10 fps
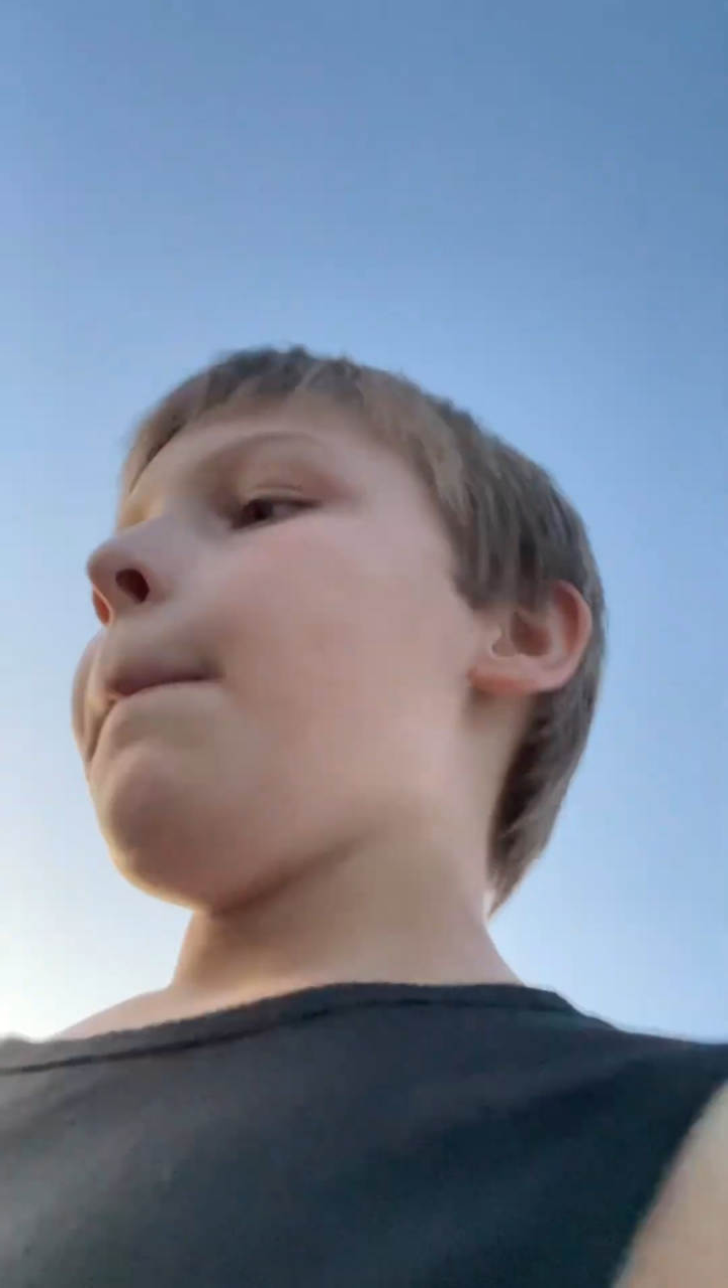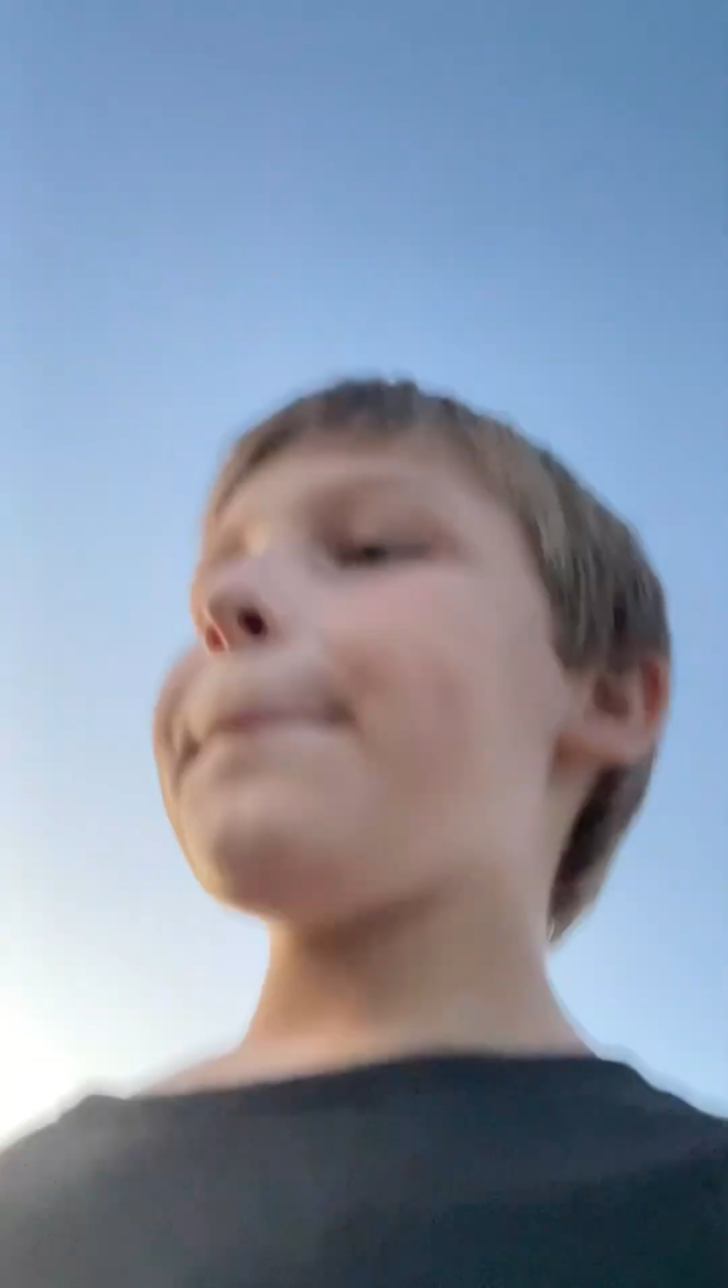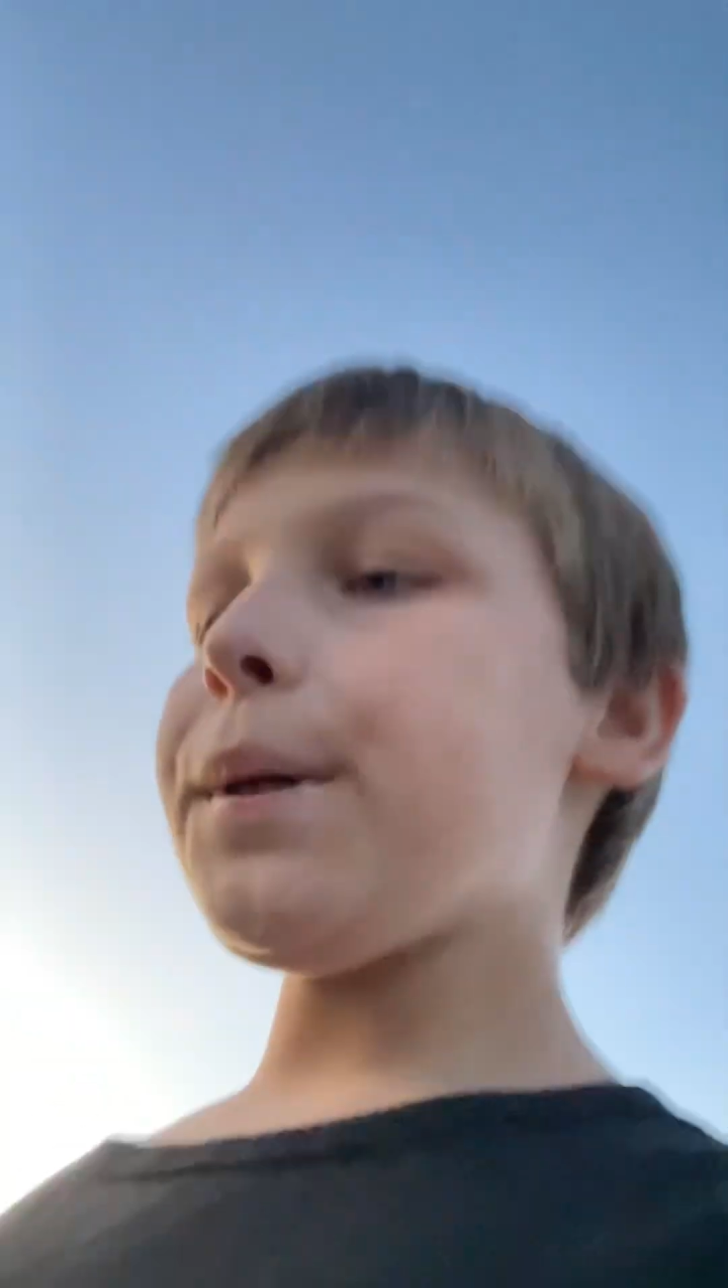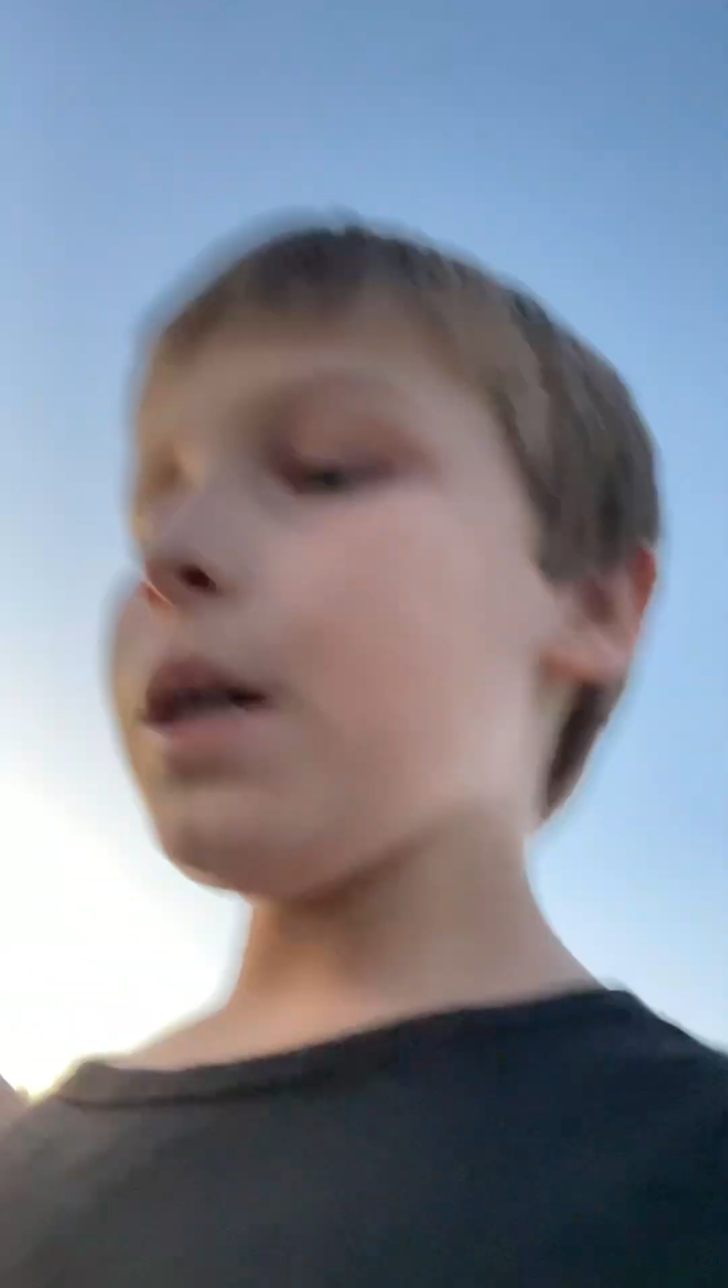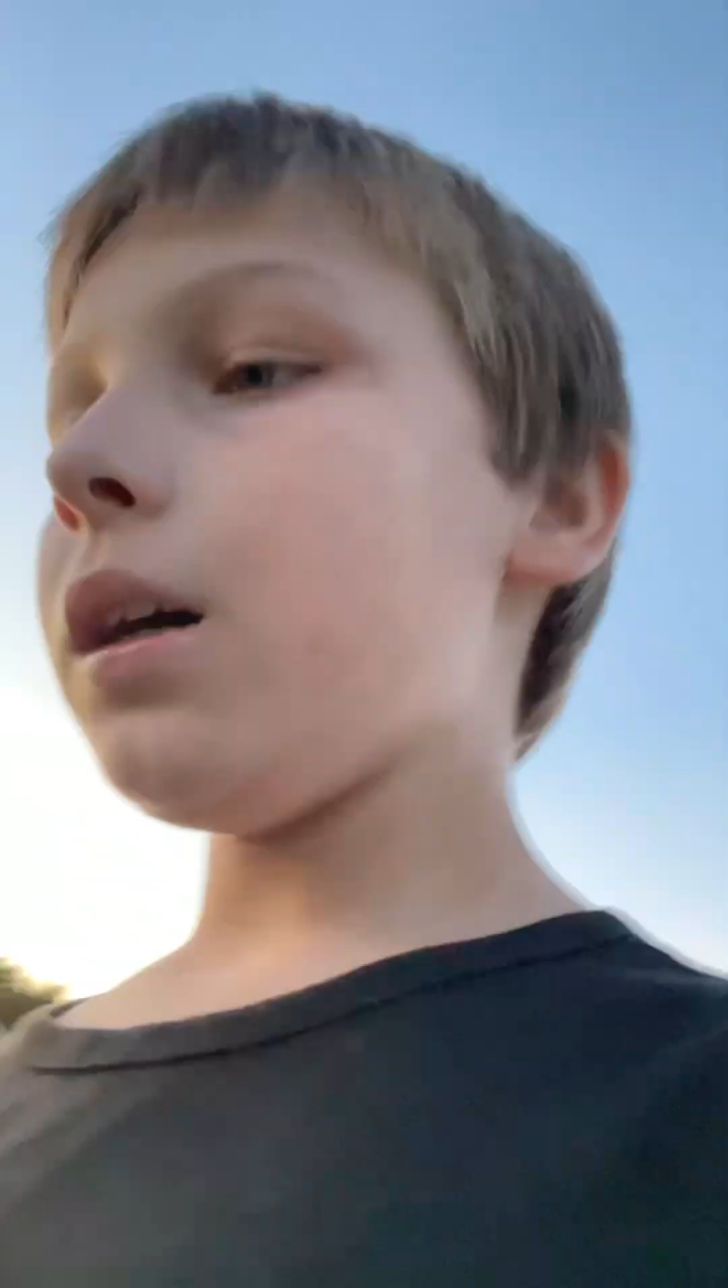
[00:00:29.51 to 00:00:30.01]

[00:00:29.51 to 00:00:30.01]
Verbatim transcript: But